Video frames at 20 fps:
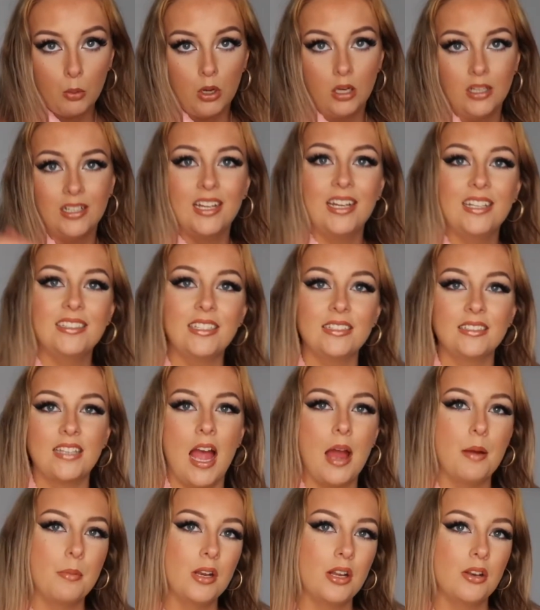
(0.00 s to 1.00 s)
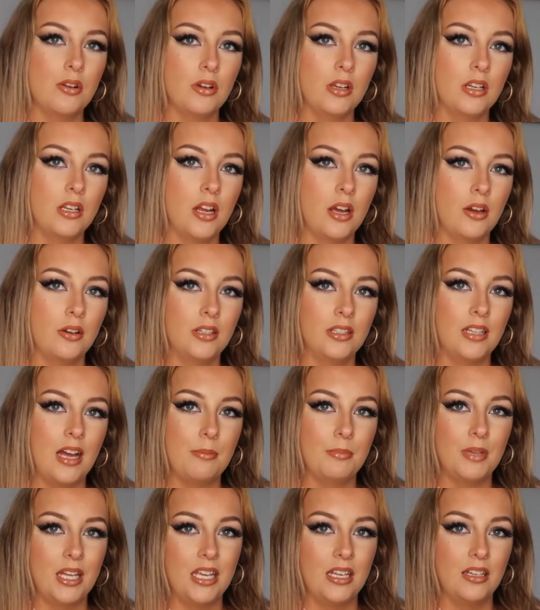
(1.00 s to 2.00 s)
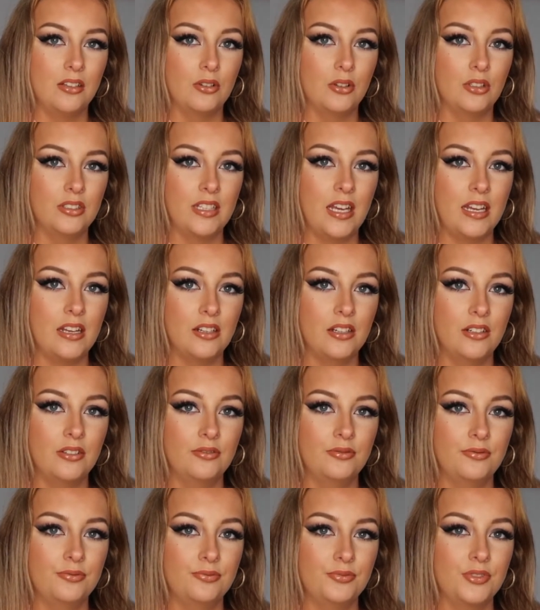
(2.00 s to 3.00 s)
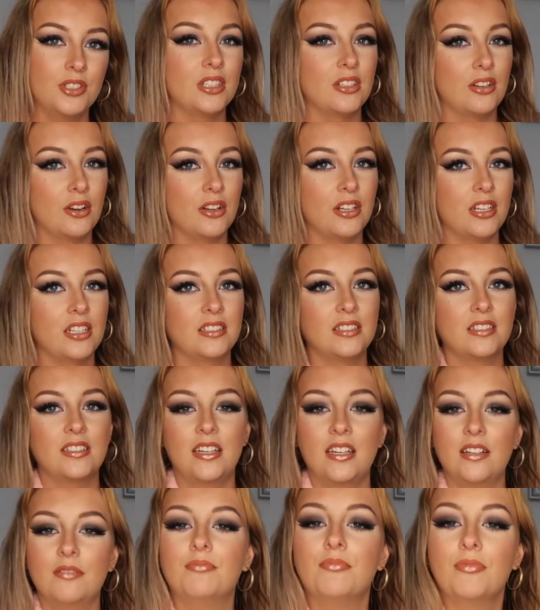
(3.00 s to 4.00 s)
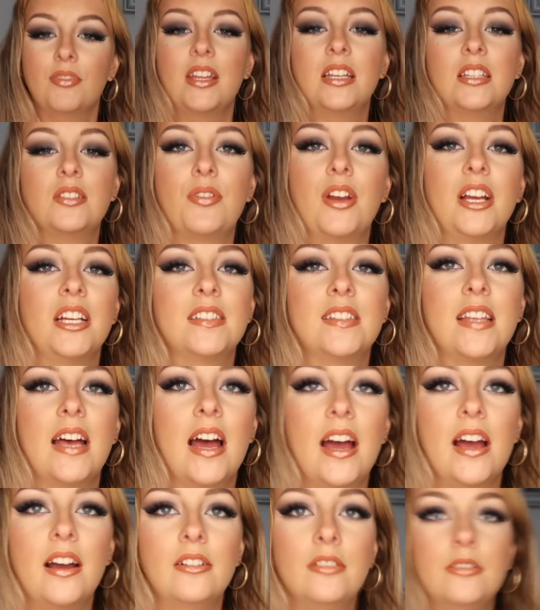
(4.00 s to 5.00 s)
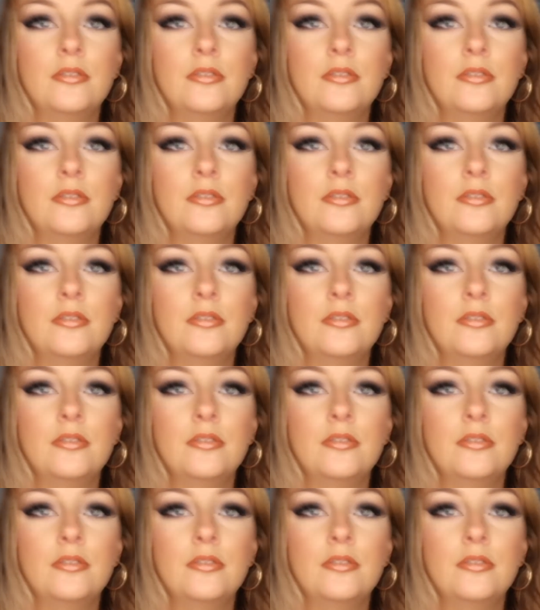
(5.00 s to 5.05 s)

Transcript: one. Is this camera annoying how I'm, like, not centre? It's annoying, isn't it? Let's fix that.